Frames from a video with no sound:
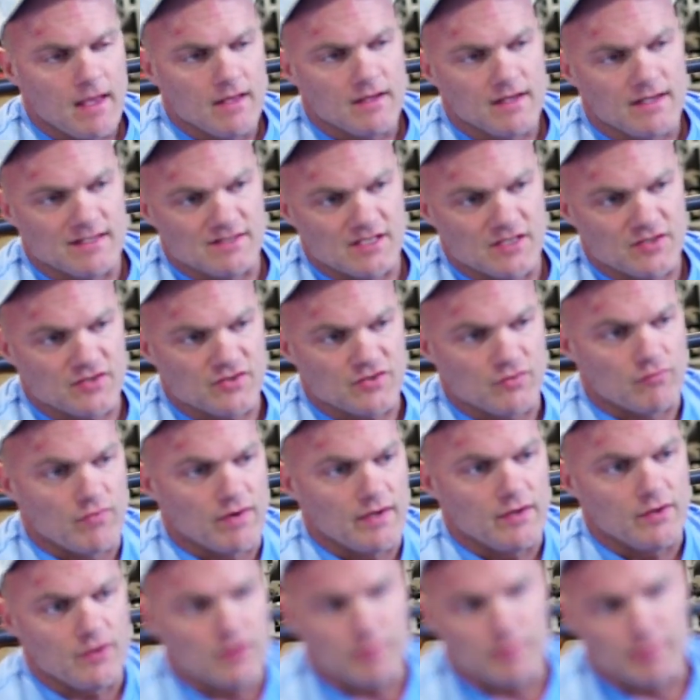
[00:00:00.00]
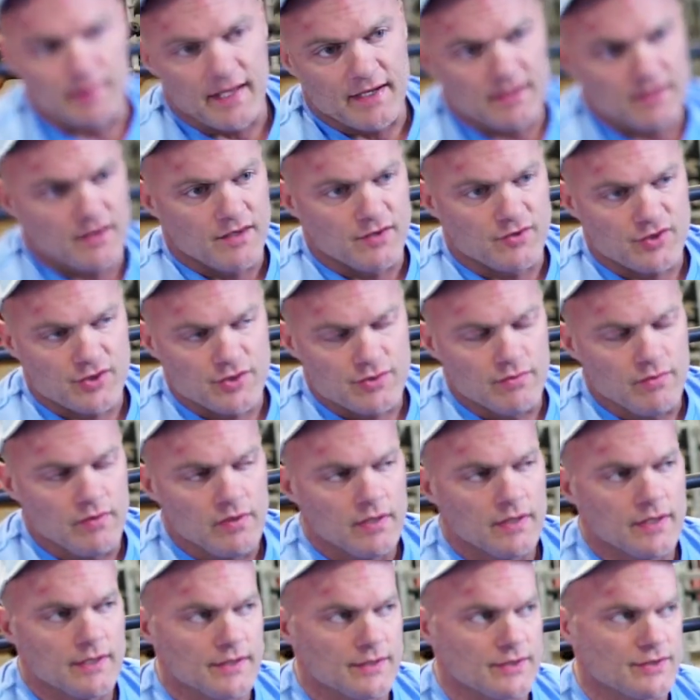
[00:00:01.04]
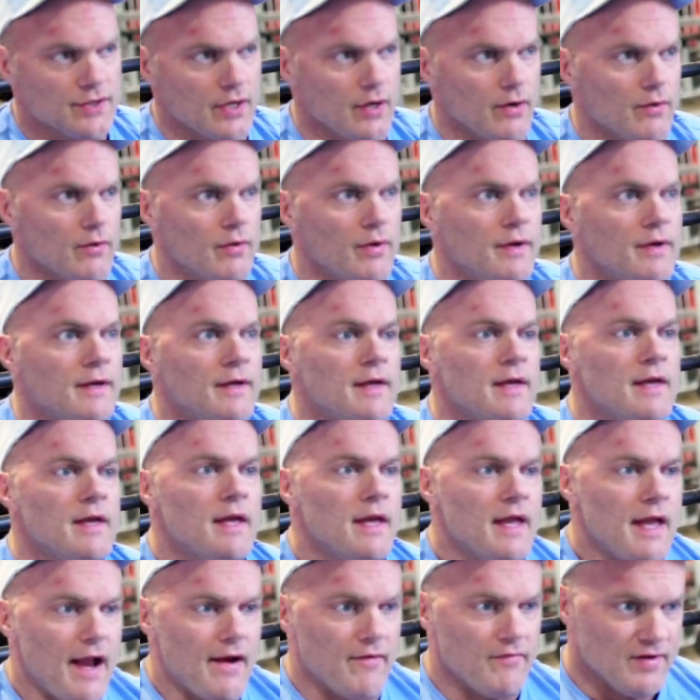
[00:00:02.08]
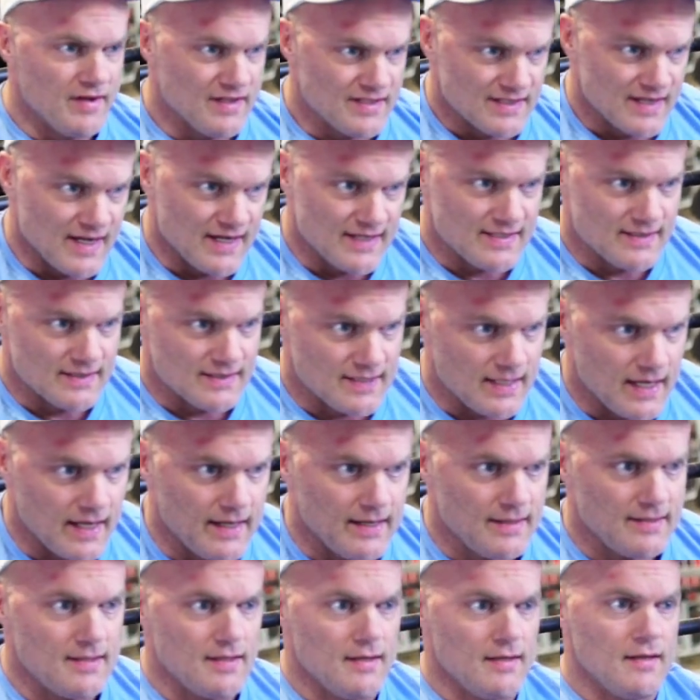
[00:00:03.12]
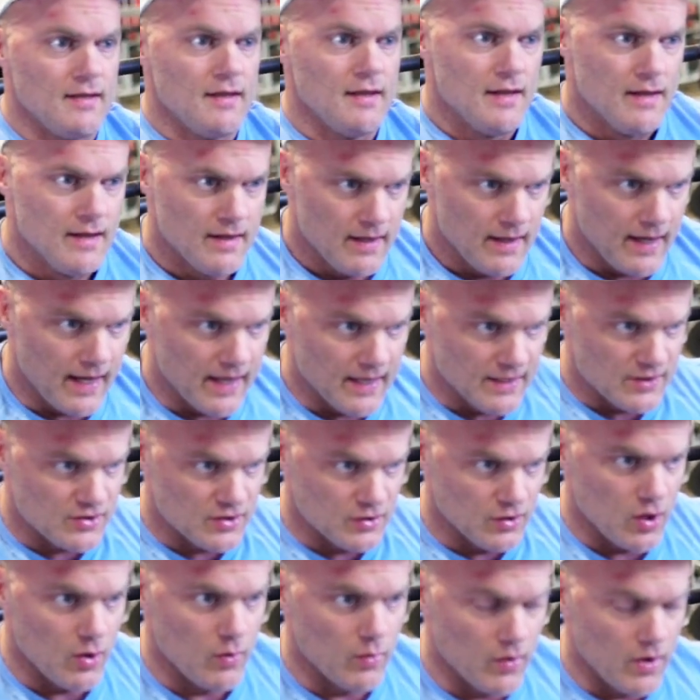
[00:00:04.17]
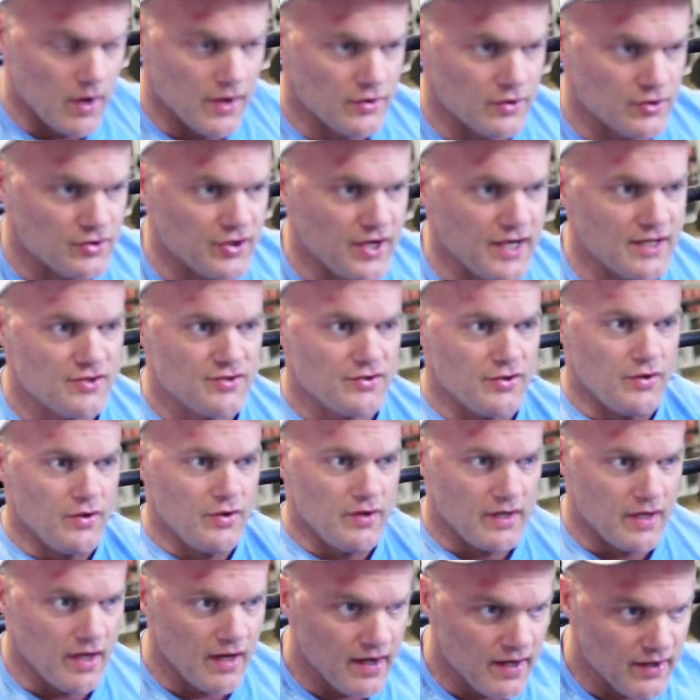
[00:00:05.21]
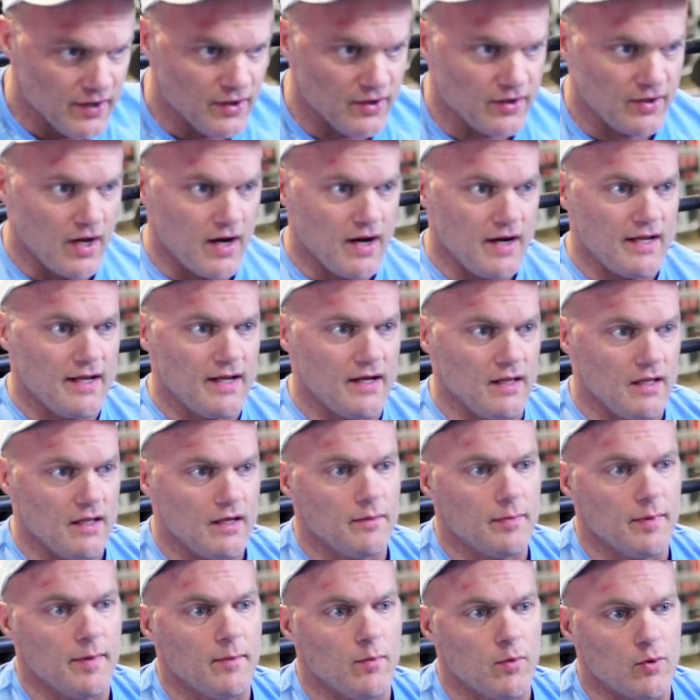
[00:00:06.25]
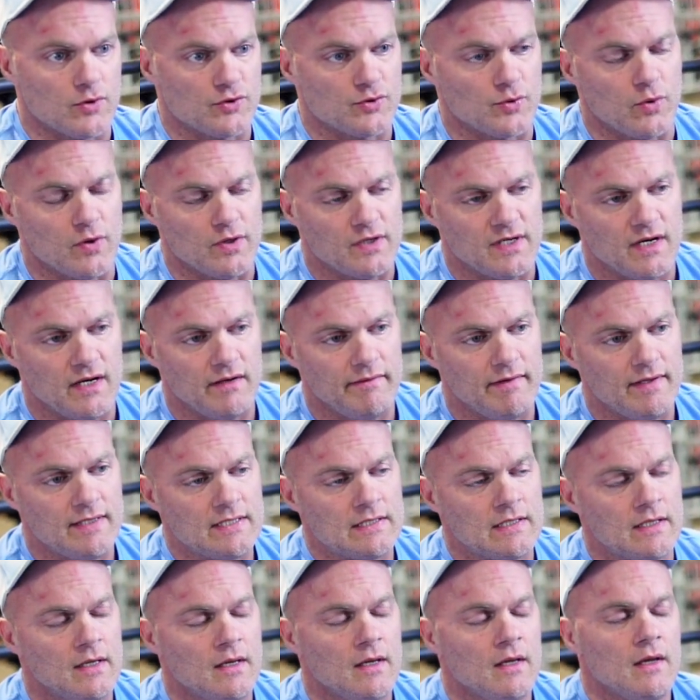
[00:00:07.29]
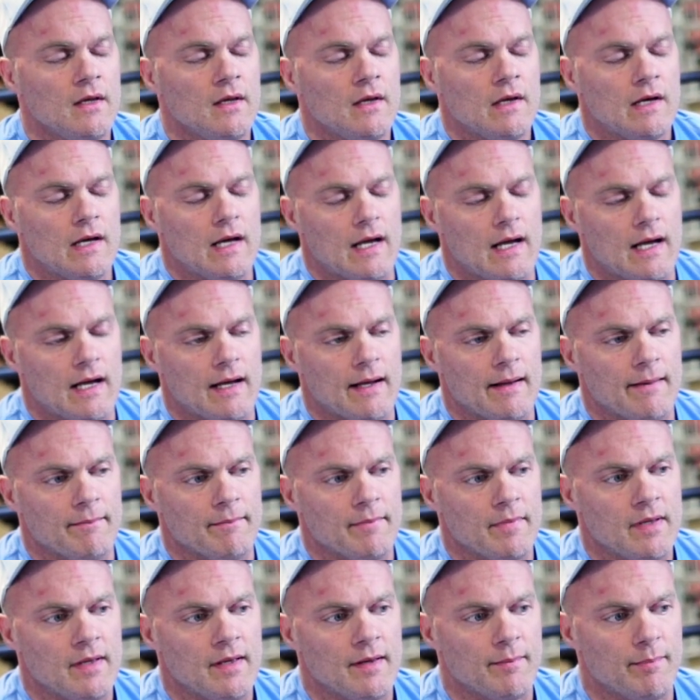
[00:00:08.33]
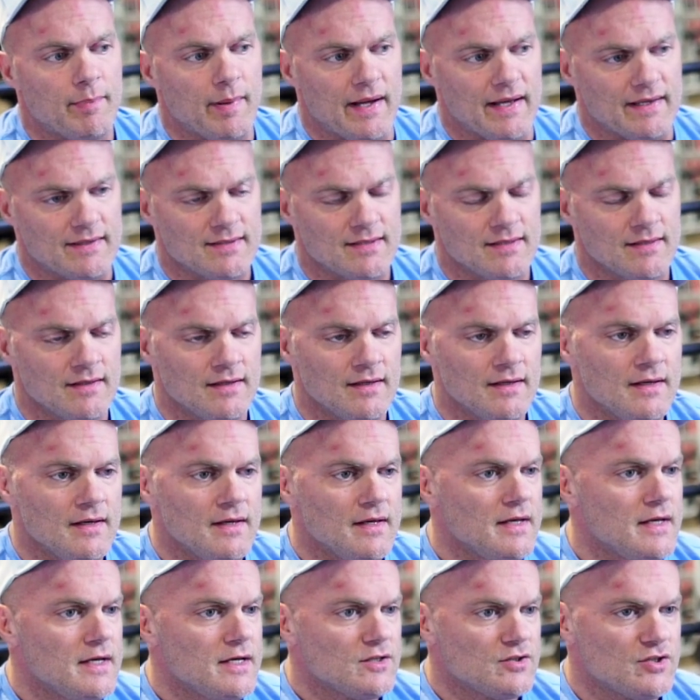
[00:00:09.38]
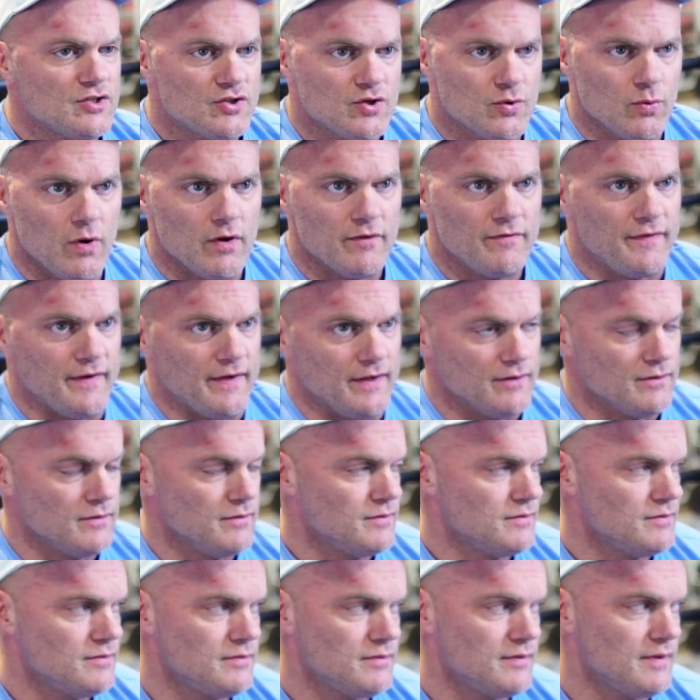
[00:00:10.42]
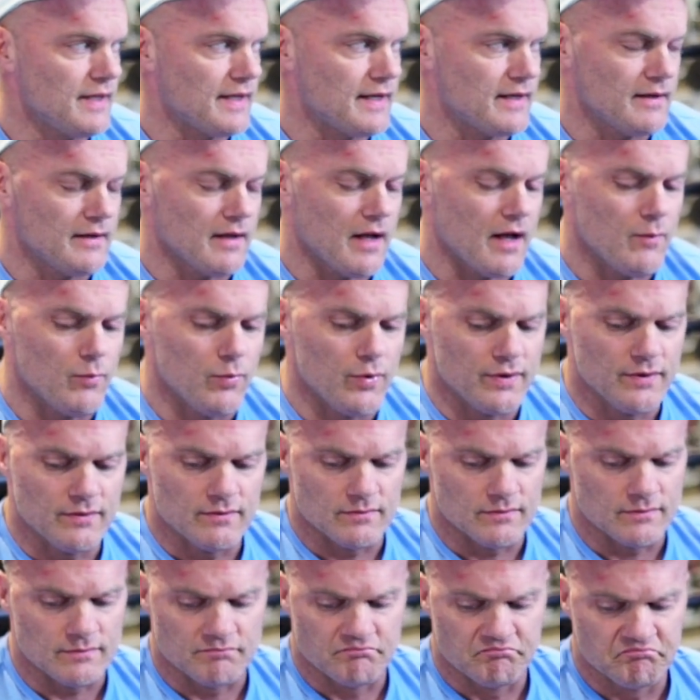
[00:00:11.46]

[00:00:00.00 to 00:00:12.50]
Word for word: Because this is a really good blend of the two. So everything's nice and tight and it's lower on your chest. So you, you kind of get a little bit more torque out of this. Um, but just go on feel. Like I wouldn't